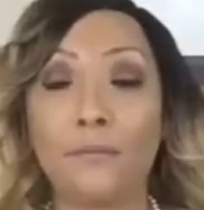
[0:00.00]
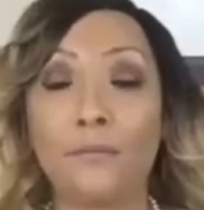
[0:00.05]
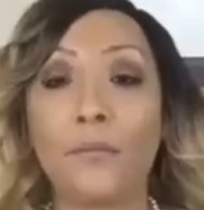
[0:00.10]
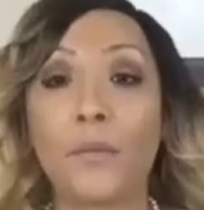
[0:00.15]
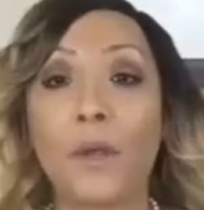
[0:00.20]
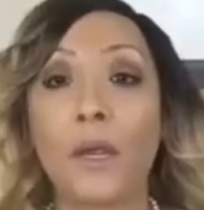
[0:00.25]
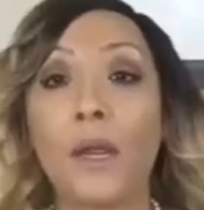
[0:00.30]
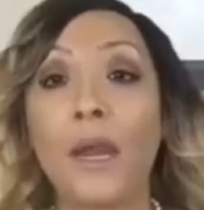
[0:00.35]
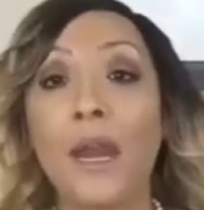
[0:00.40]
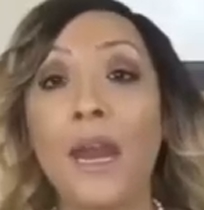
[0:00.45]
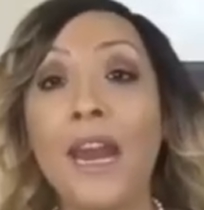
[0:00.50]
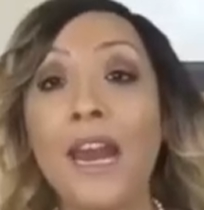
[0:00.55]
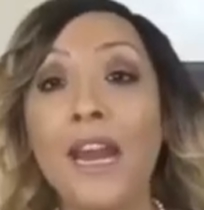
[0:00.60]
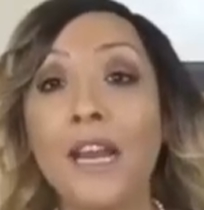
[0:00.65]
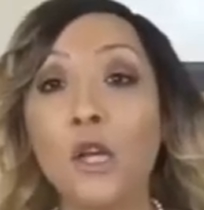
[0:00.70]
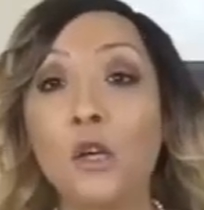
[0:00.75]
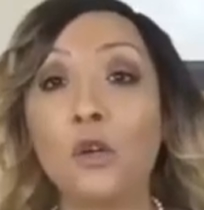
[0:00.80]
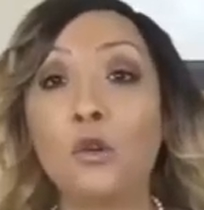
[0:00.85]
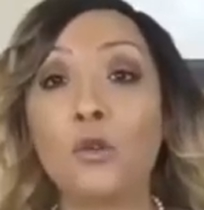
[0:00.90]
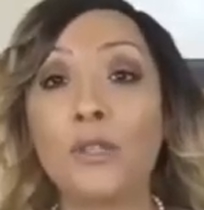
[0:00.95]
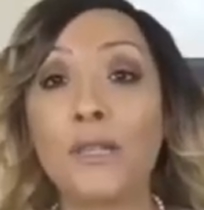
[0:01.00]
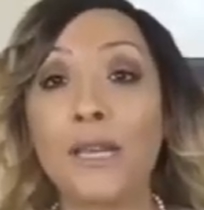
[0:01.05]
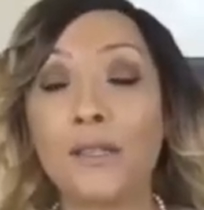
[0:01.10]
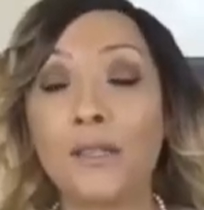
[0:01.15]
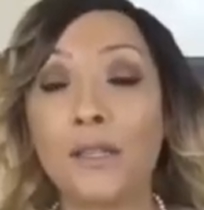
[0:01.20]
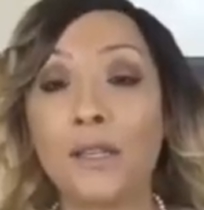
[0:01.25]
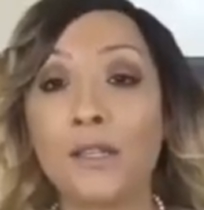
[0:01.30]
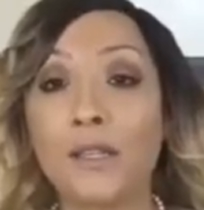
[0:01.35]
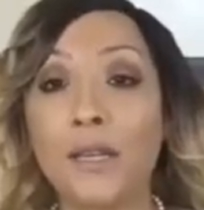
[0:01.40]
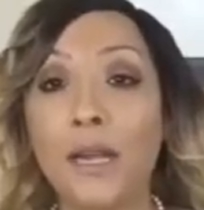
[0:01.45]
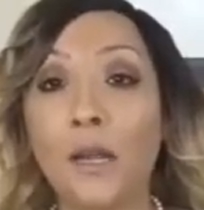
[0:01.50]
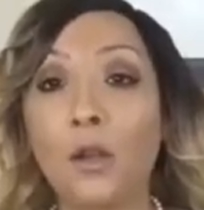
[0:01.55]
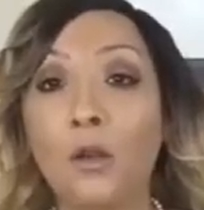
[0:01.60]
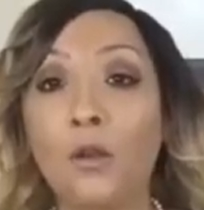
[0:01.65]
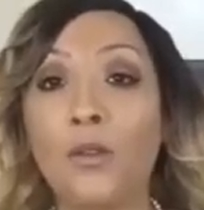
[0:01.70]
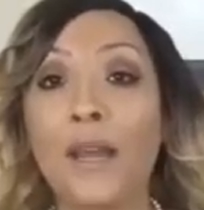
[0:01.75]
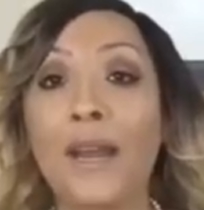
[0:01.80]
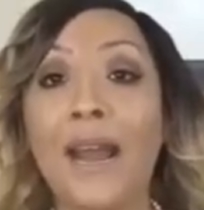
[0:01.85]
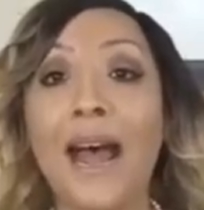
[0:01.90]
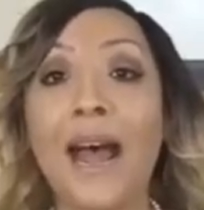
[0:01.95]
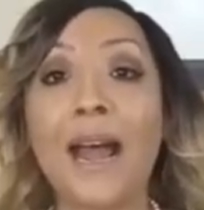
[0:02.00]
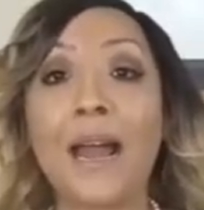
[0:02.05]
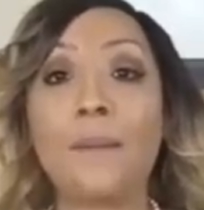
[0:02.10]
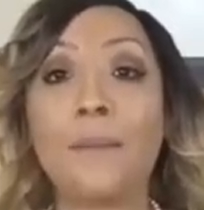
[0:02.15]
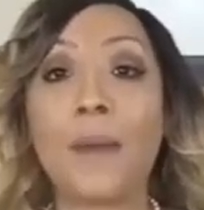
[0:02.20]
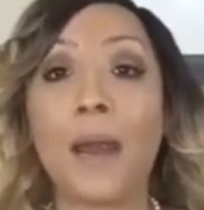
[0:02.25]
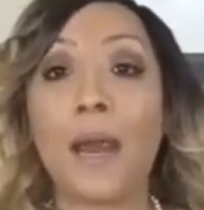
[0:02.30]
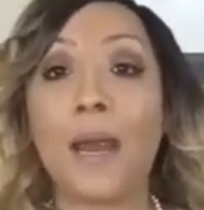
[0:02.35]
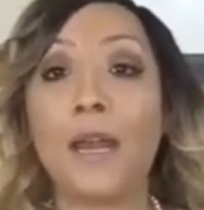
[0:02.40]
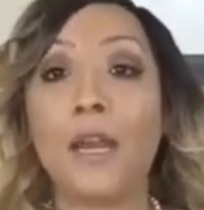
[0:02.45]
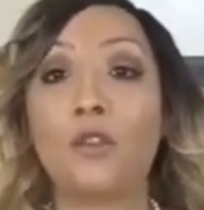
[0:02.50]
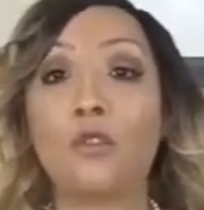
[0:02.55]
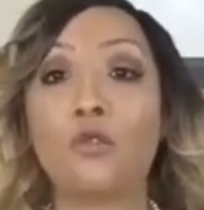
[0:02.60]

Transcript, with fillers: Like the whole thing was insane.